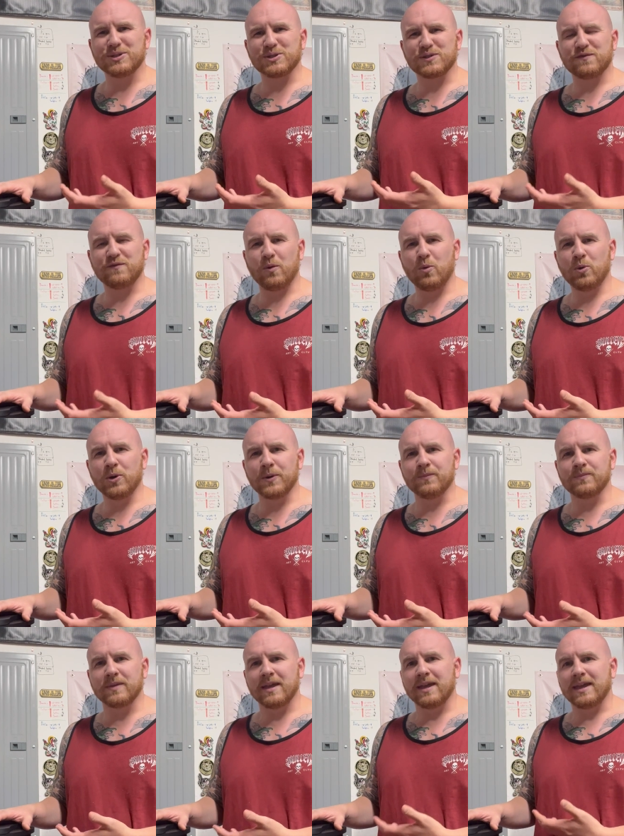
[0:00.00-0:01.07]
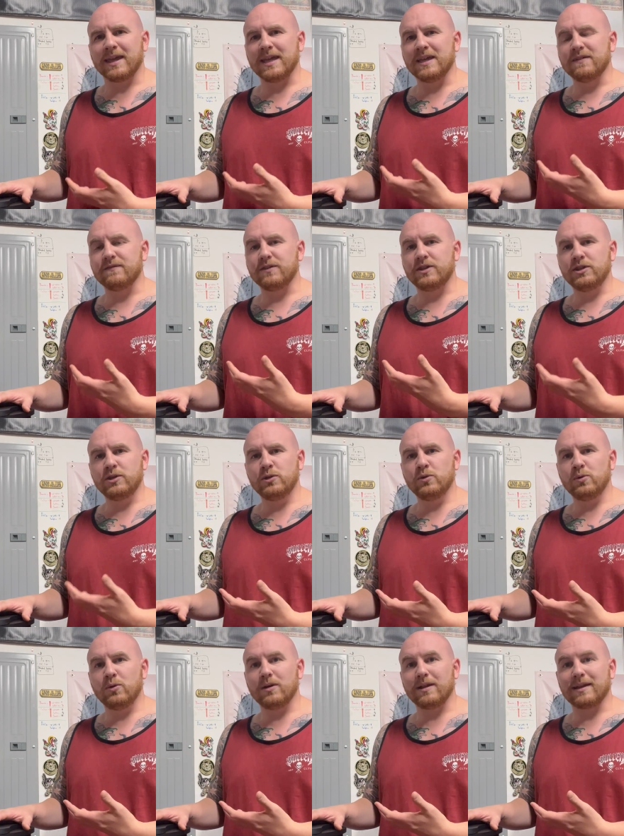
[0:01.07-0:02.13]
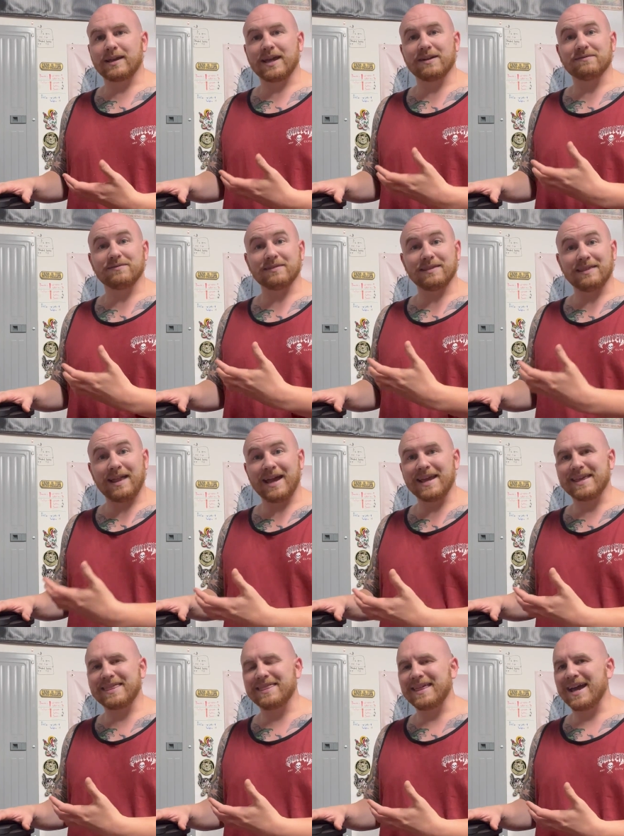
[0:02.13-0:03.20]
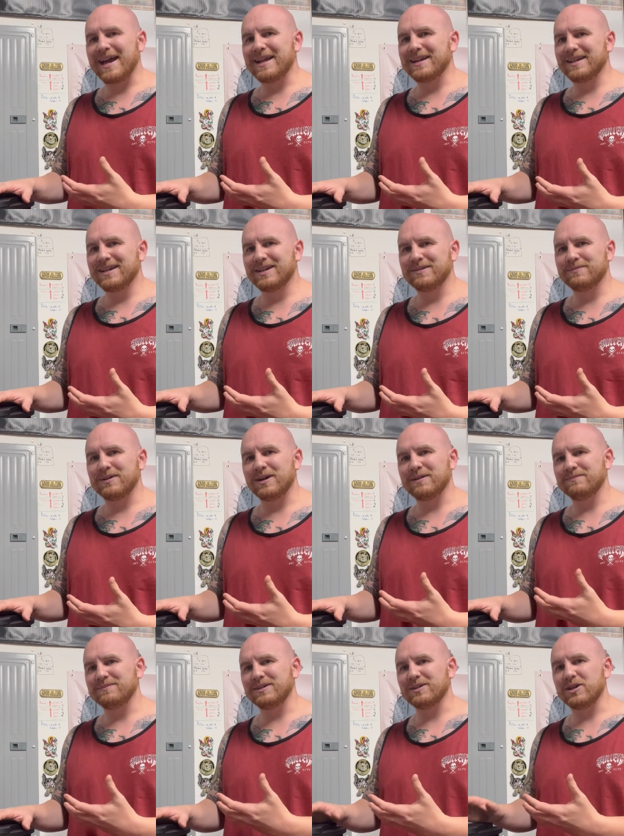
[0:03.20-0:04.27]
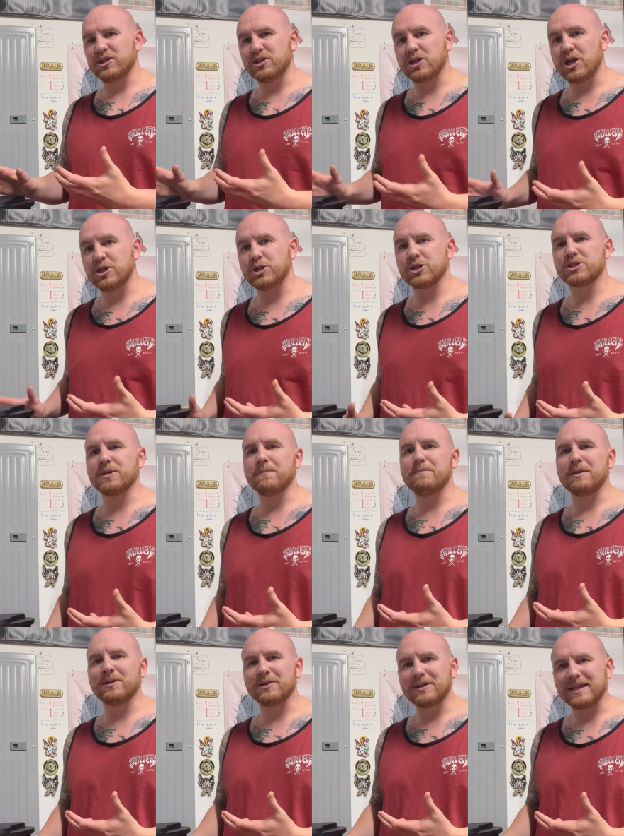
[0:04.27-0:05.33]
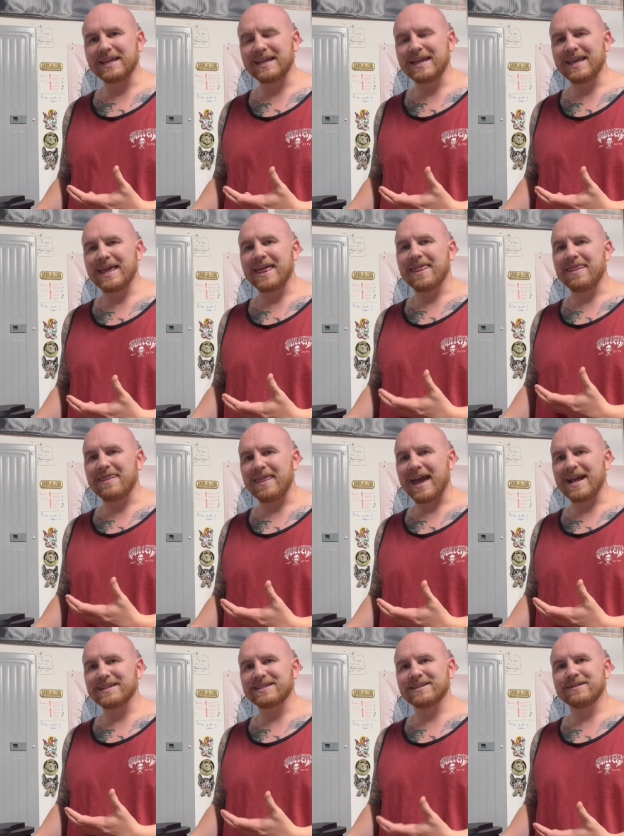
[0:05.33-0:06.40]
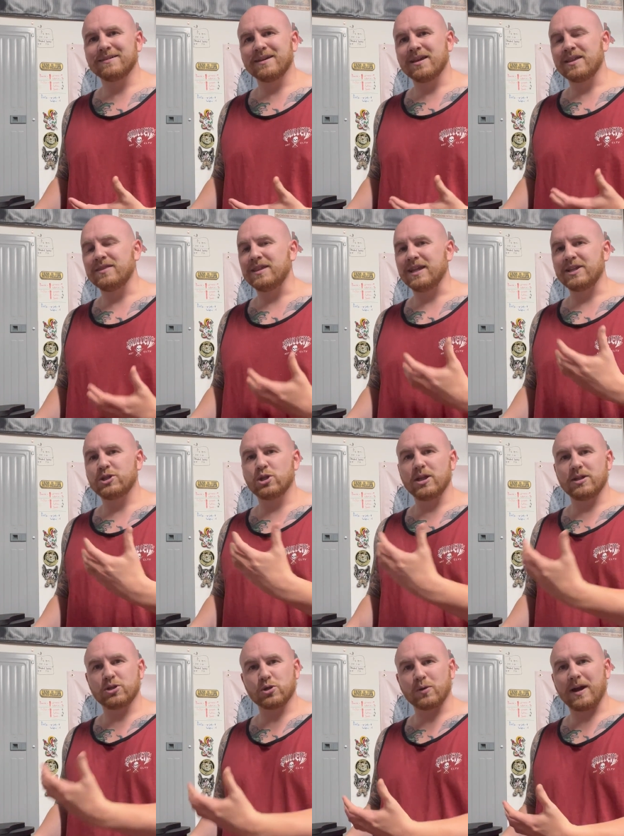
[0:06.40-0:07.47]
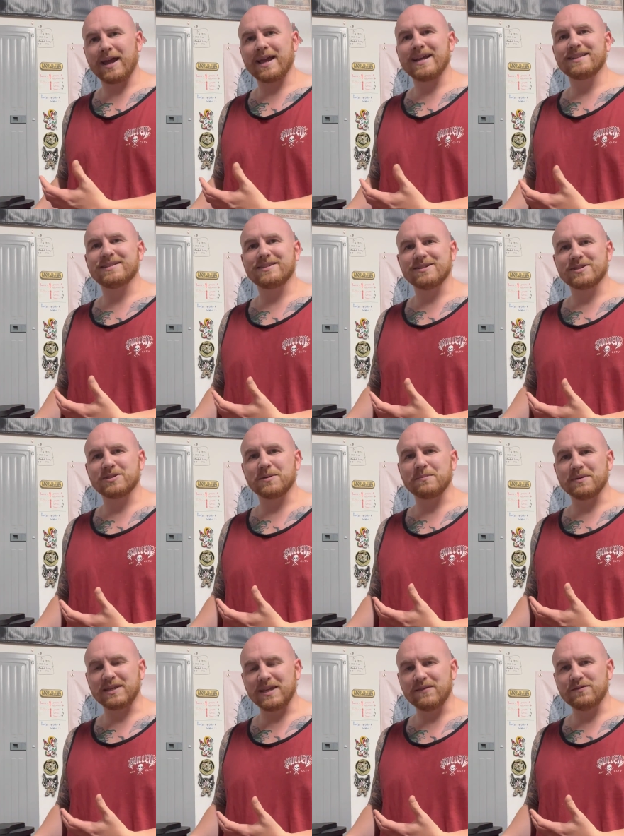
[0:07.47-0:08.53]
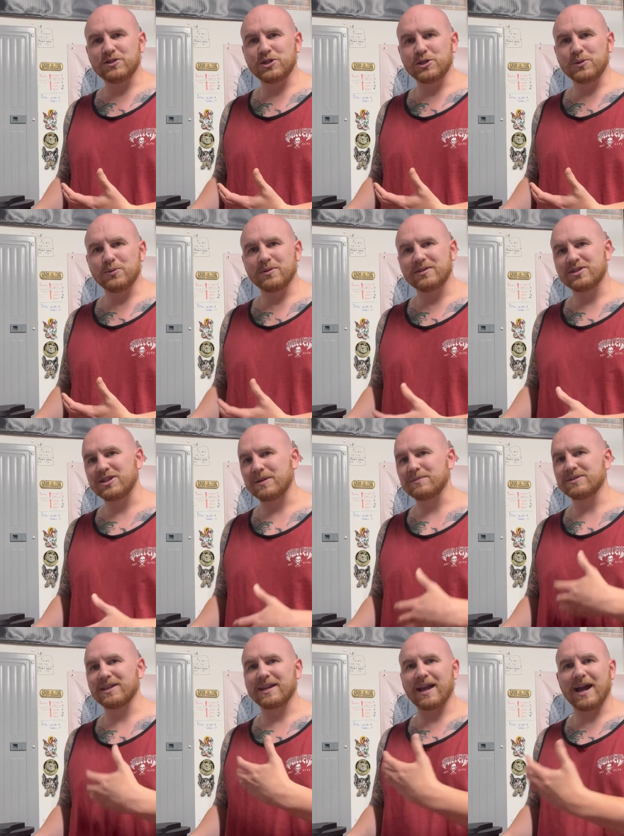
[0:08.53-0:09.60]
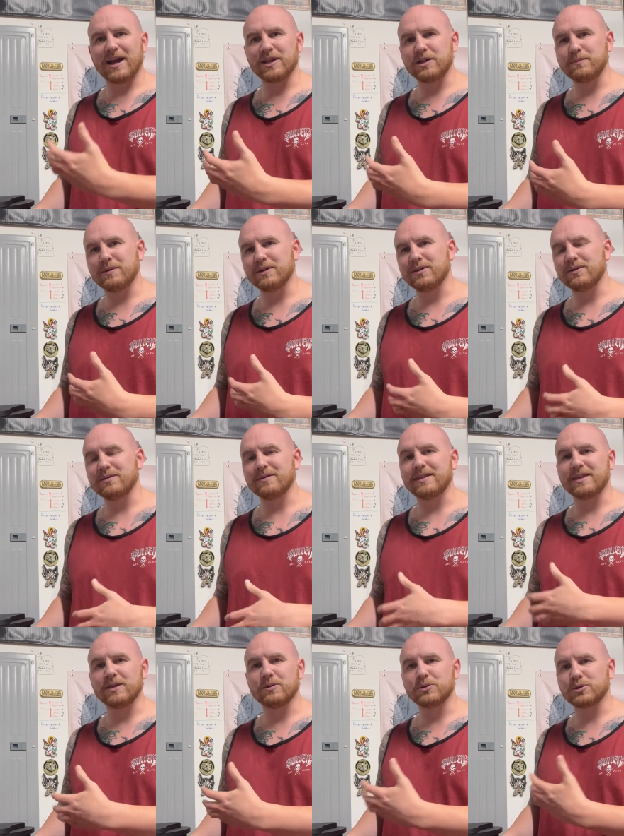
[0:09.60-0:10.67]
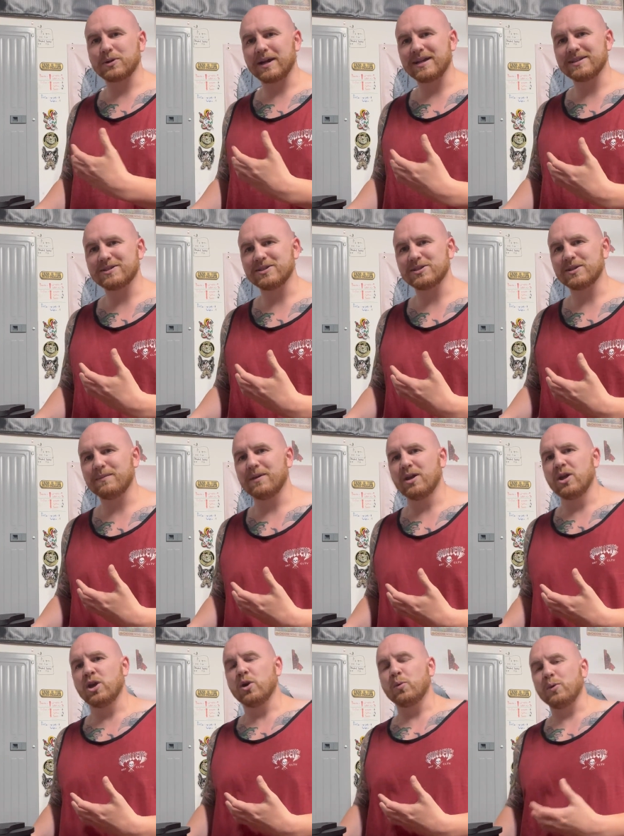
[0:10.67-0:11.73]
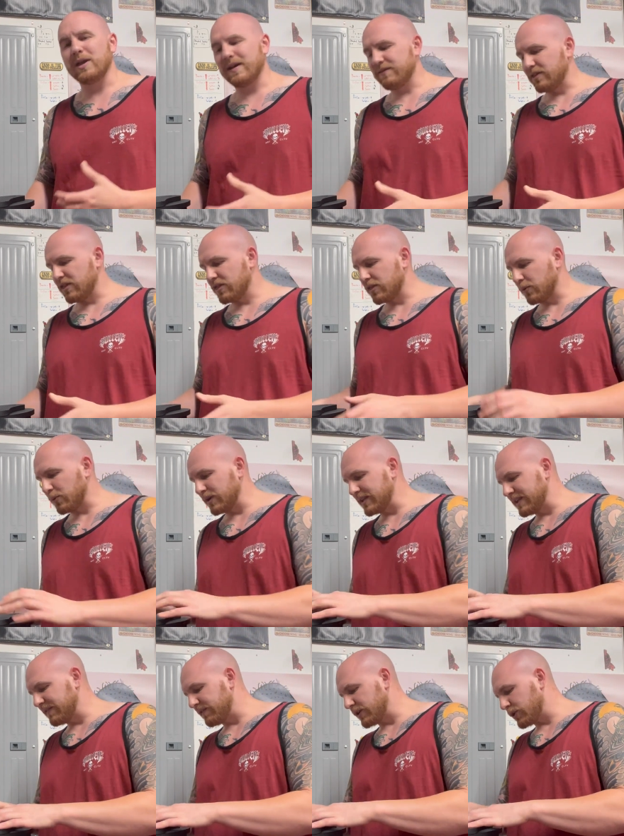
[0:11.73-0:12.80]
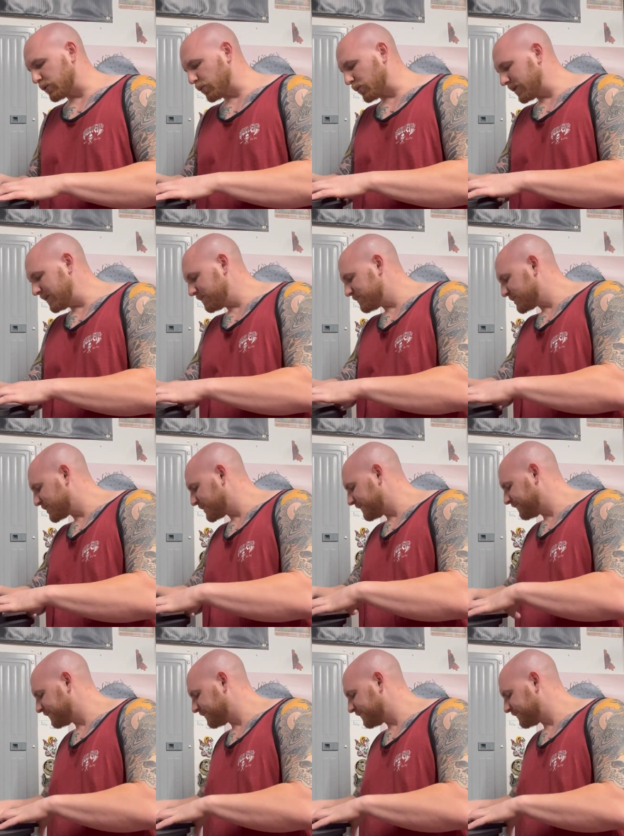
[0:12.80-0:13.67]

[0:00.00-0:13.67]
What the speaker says: is for, if you kind of like that adjustability that the Triad system gives you, same as the Caillou bell and the old Triad system. We have the 3 different grips,